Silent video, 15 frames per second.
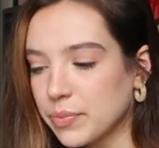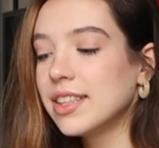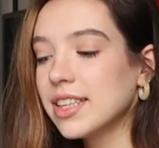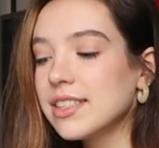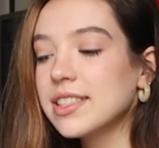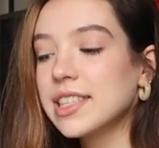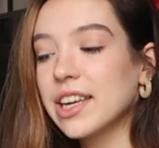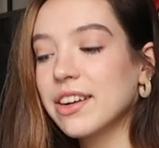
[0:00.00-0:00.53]

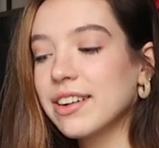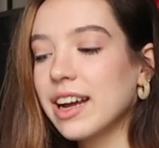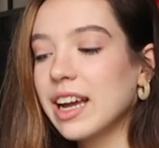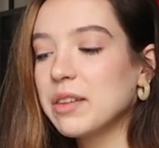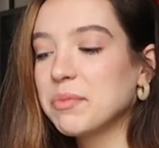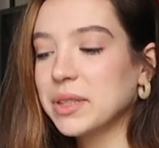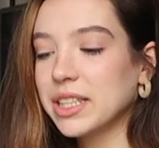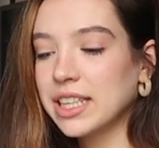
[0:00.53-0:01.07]
This year,
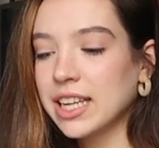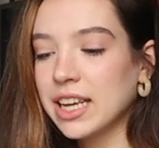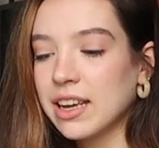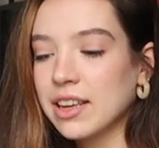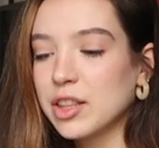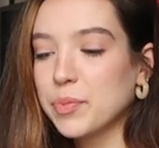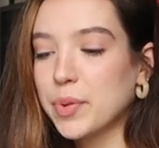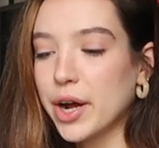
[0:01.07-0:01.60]
I am
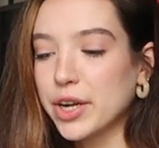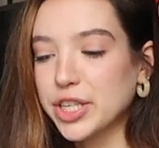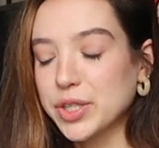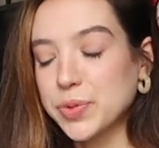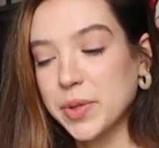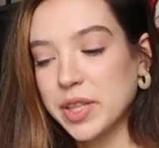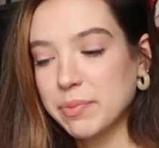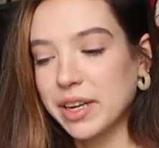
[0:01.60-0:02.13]
leading the
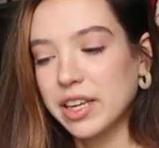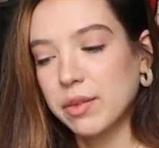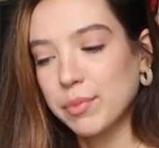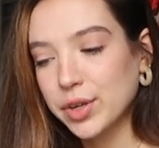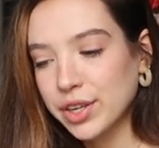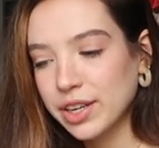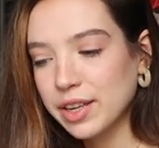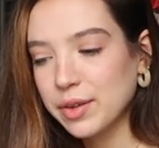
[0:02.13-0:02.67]
project within my
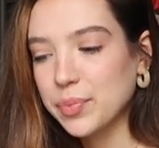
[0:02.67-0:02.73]
community,